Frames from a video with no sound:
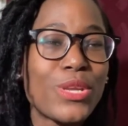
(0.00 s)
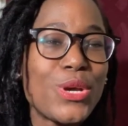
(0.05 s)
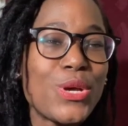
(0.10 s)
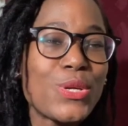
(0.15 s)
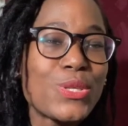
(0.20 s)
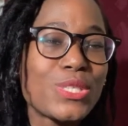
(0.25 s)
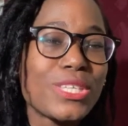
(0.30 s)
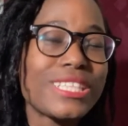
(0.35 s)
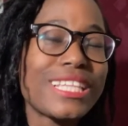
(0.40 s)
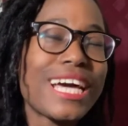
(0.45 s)

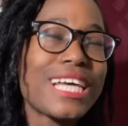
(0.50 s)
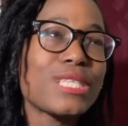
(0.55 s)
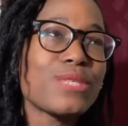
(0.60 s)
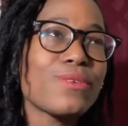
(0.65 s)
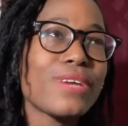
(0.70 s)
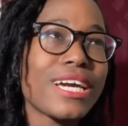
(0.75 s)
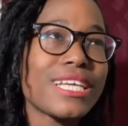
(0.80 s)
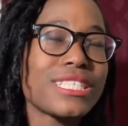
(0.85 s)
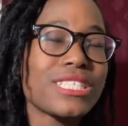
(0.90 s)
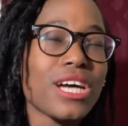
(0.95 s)
So last week
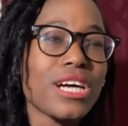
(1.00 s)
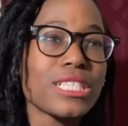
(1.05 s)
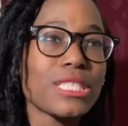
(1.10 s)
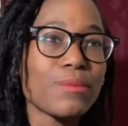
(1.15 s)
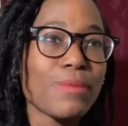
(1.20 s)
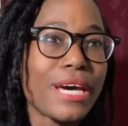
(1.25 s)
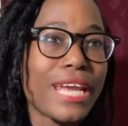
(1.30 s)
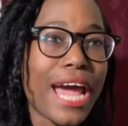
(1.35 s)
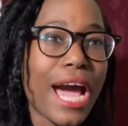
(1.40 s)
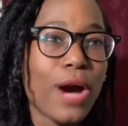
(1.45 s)
I talked
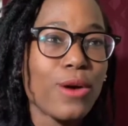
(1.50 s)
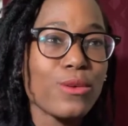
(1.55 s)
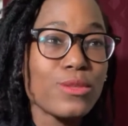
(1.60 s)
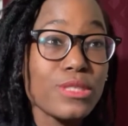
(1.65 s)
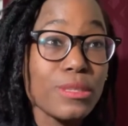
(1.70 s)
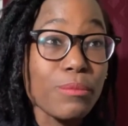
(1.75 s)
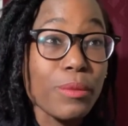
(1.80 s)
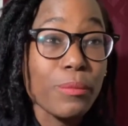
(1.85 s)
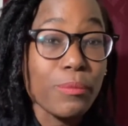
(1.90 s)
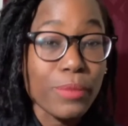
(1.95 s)
about how to
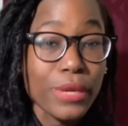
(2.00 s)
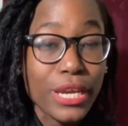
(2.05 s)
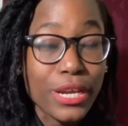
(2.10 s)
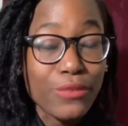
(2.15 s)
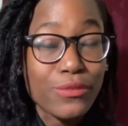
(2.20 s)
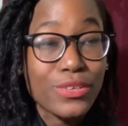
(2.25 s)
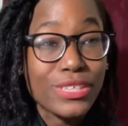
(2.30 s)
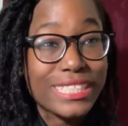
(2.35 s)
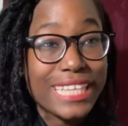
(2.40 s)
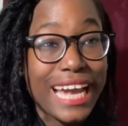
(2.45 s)
prepare
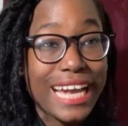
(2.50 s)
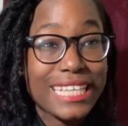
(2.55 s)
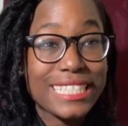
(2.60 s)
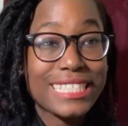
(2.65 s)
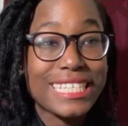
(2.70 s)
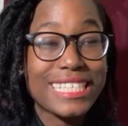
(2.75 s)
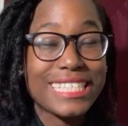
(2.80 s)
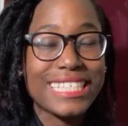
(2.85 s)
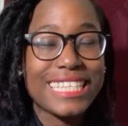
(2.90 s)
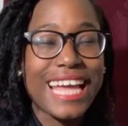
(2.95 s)
for tax
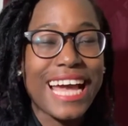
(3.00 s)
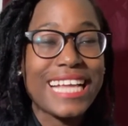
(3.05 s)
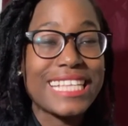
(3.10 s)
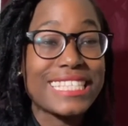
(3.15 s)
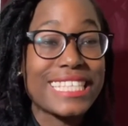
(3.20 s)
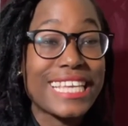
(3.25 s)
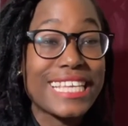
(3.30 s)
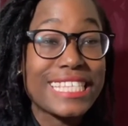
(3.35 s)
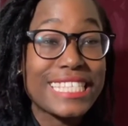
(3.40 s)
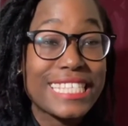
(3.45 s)
season as
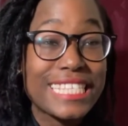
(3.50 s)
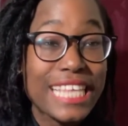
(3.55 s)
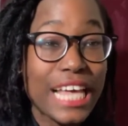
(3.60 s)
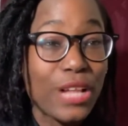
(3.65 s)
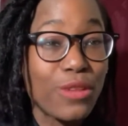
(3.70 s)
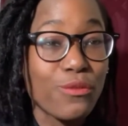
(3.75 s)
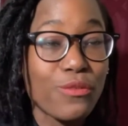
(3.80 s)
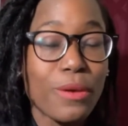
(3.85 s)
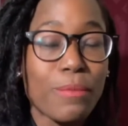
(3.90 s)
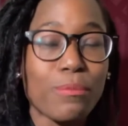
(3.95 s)
a
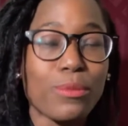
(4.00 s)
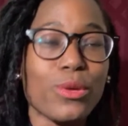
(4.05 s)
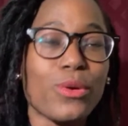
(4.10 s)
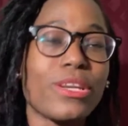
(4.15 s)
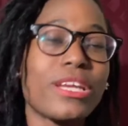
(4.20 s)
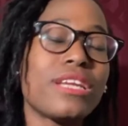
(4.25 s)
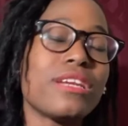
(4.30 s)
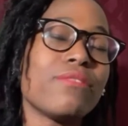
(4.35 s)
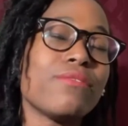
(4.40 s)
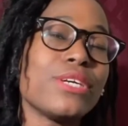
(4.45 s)
self-employed
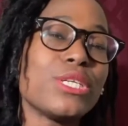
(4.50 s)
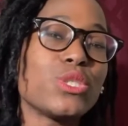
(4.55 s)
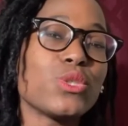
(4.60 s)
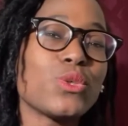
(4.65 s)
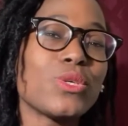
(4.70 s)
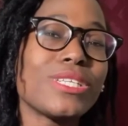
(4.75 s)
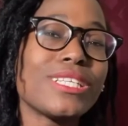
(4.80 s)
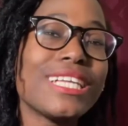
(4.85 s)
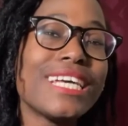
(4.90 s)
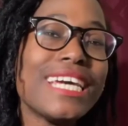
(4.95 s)

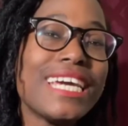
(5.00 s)
individual.